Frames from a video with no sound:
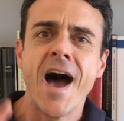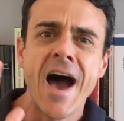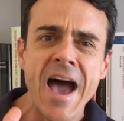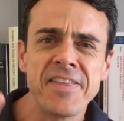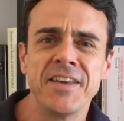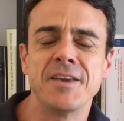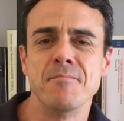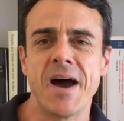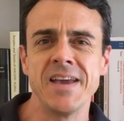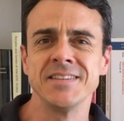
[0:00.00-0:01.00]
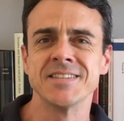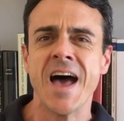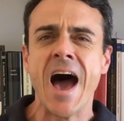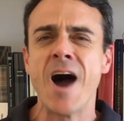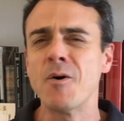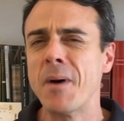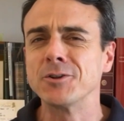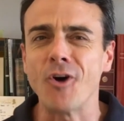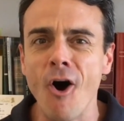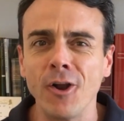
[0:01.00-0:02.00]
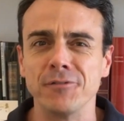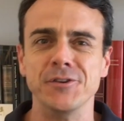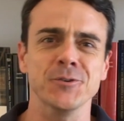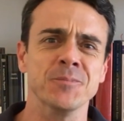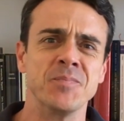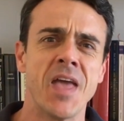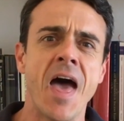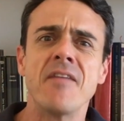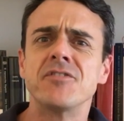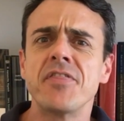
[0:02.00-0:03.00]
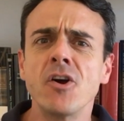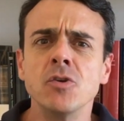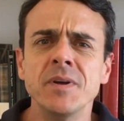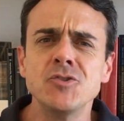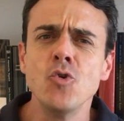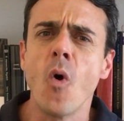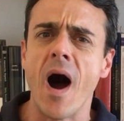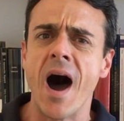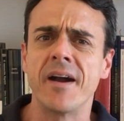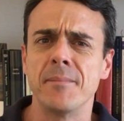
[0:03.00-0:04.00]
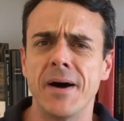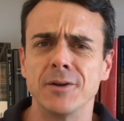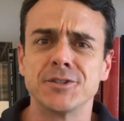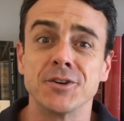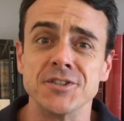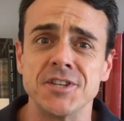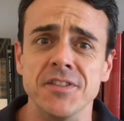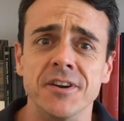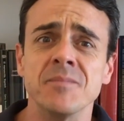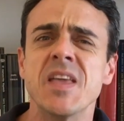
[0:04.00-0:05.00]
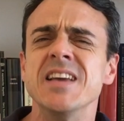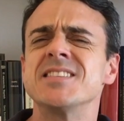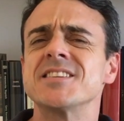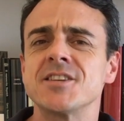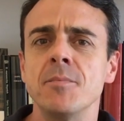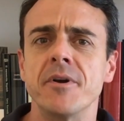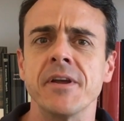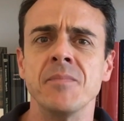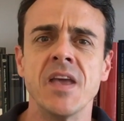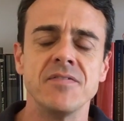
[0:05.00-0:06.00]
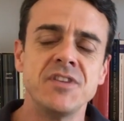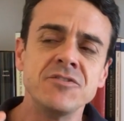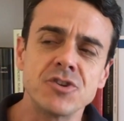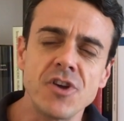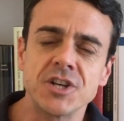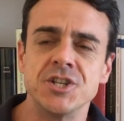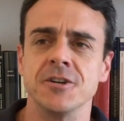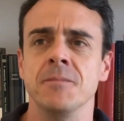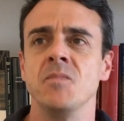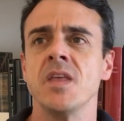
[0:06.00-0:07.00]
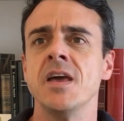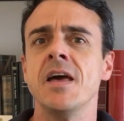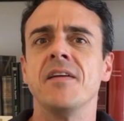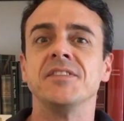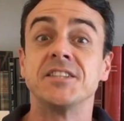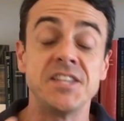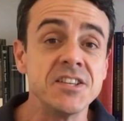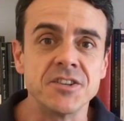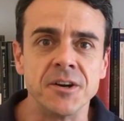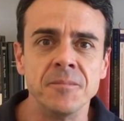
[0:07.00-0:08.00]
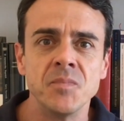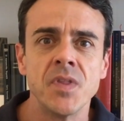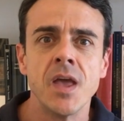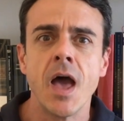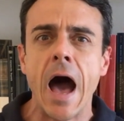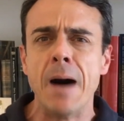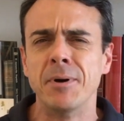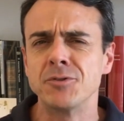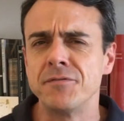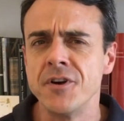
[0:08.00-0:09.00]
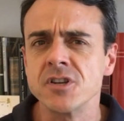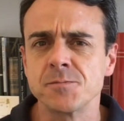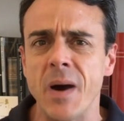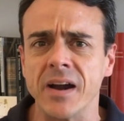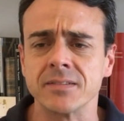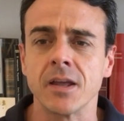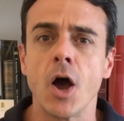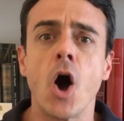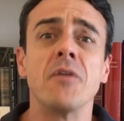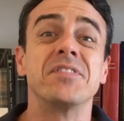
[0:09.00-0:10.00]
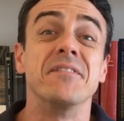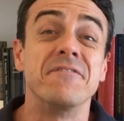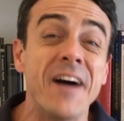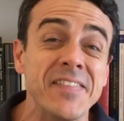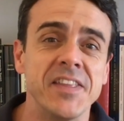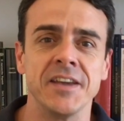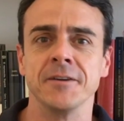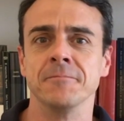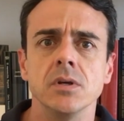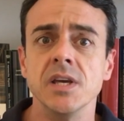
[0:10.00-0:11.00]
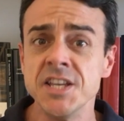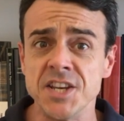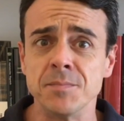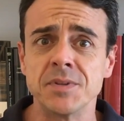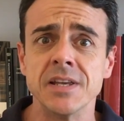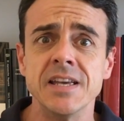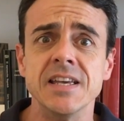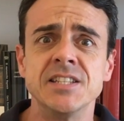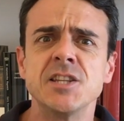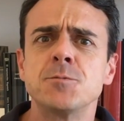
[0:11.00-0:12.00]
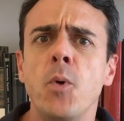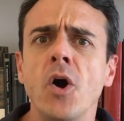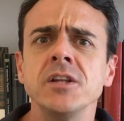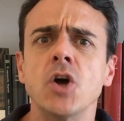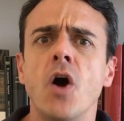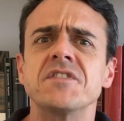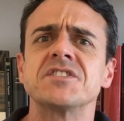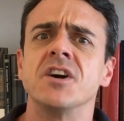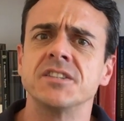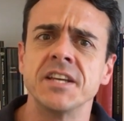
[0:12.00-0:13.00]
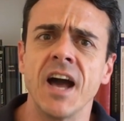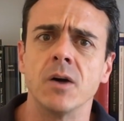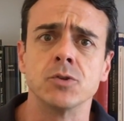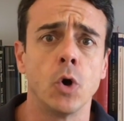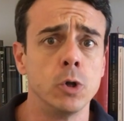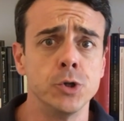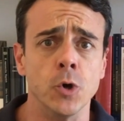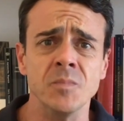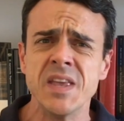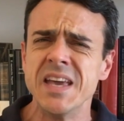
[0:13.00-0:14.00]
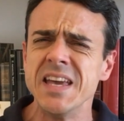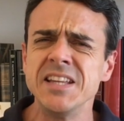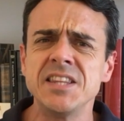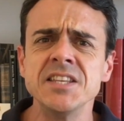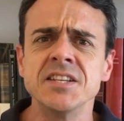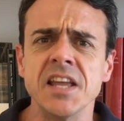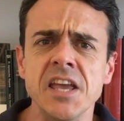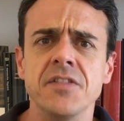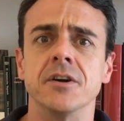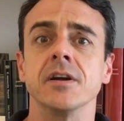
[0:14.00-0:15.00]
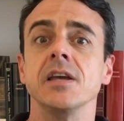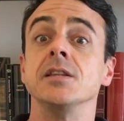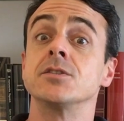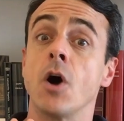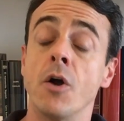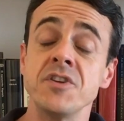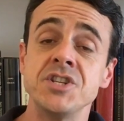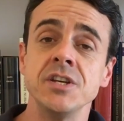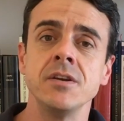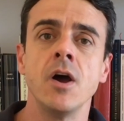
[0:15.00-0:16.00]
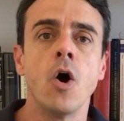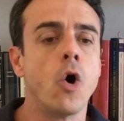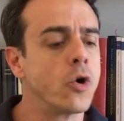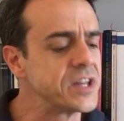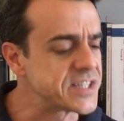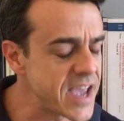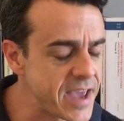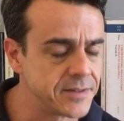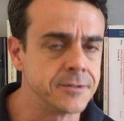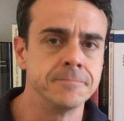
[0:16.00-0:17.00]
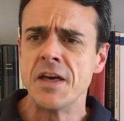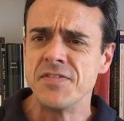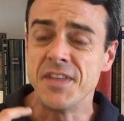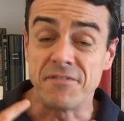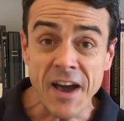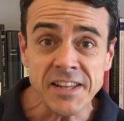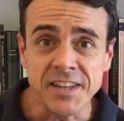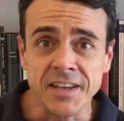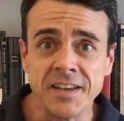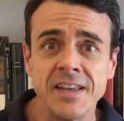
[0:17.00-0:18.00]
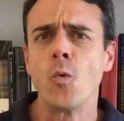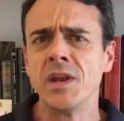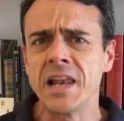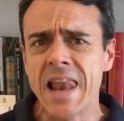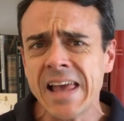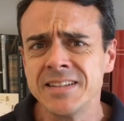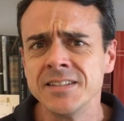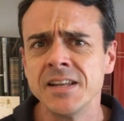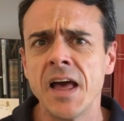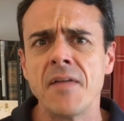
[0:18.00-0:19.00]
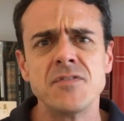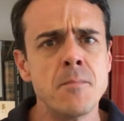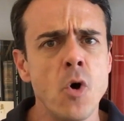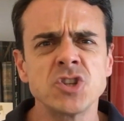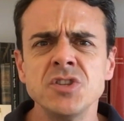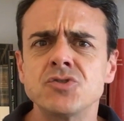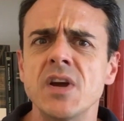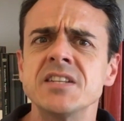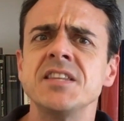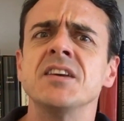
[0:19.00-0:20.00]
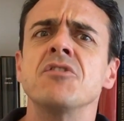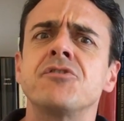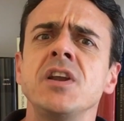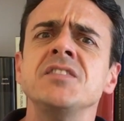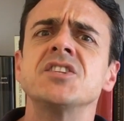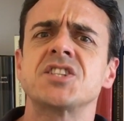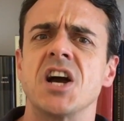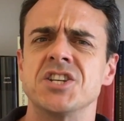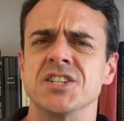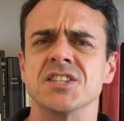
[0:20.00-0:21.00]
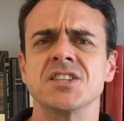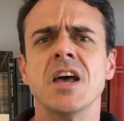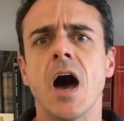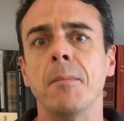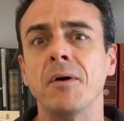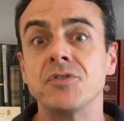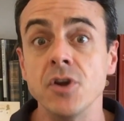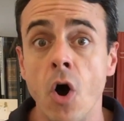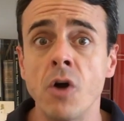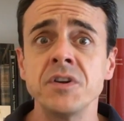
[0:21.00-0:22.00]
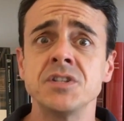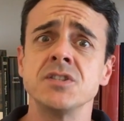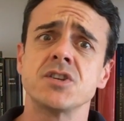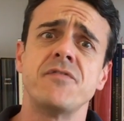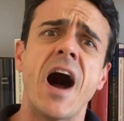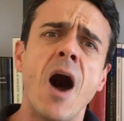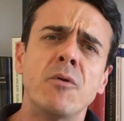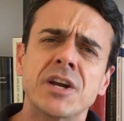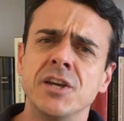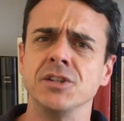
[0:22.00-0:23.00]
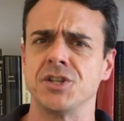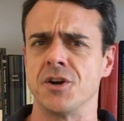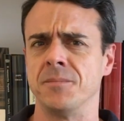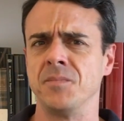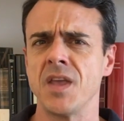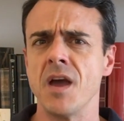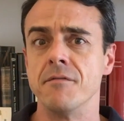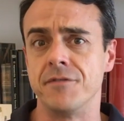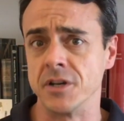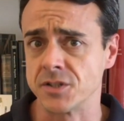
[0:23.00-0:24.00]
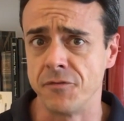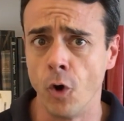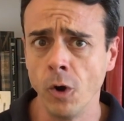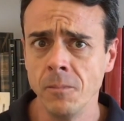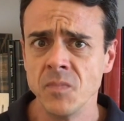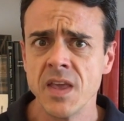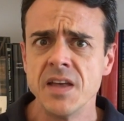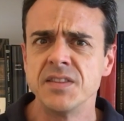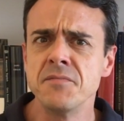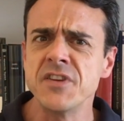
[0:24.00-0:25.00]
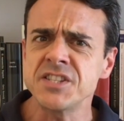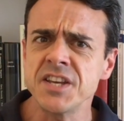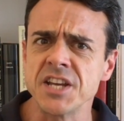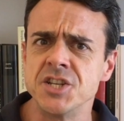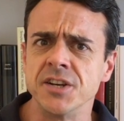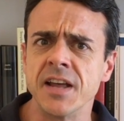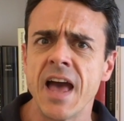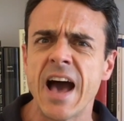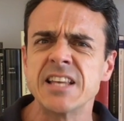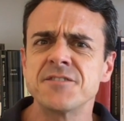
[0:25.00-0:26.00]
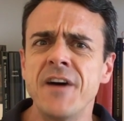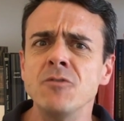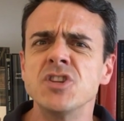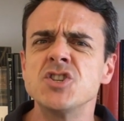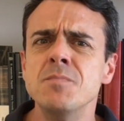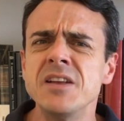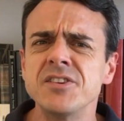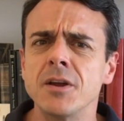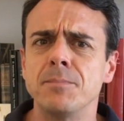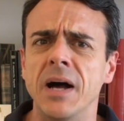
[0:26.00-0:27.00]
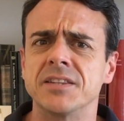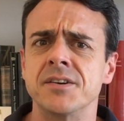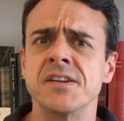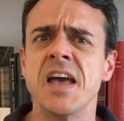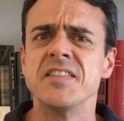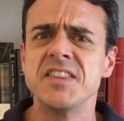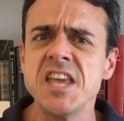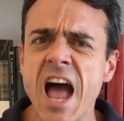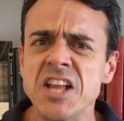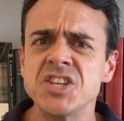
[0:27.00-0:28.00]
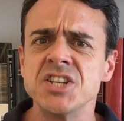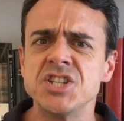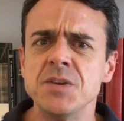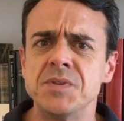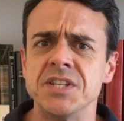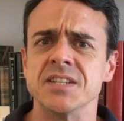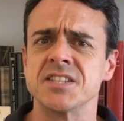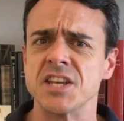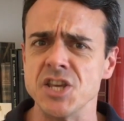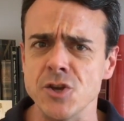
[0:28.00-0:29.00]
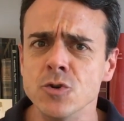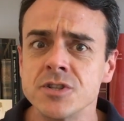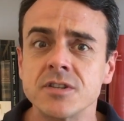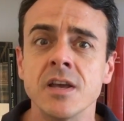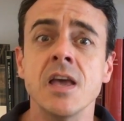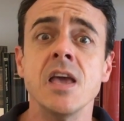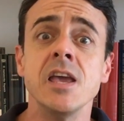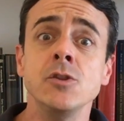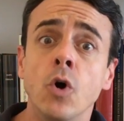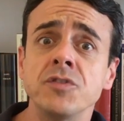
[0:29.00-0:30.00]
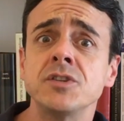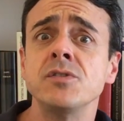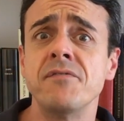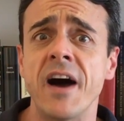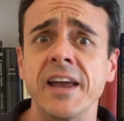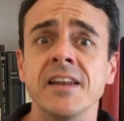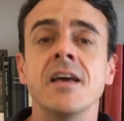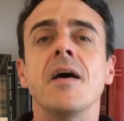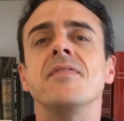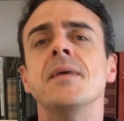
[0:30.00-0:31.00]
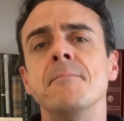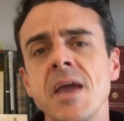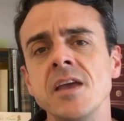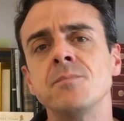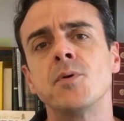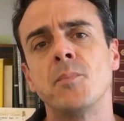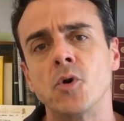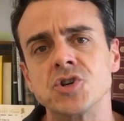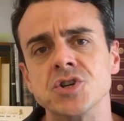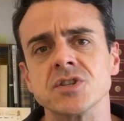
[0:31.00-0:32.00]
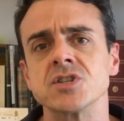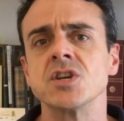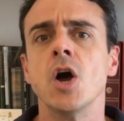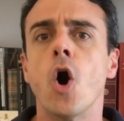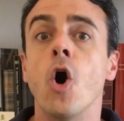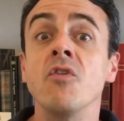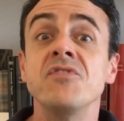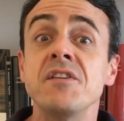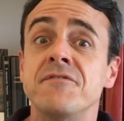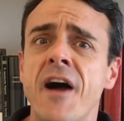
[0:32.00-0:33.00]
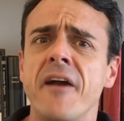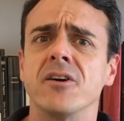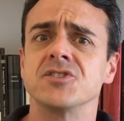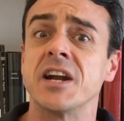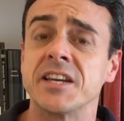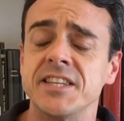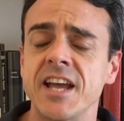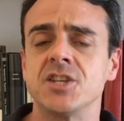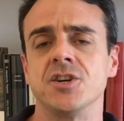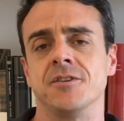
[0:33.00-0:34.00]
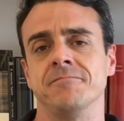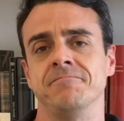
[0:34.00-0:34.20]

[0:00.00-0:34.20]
Hi thinking minds, how about all of you? The document you are about to consider is the summary, the introduction, the teaser about the first part of the finding. Egypt is its point of starting out, although it isn't either its origin or its end. The finding will enlighten the most interesting and thrilling discussions about the origins of our culture. First of all, the investigation has found the geometrical pattern the ancient Egyptians used in order to define the main proportions on the pharaoh's architecture.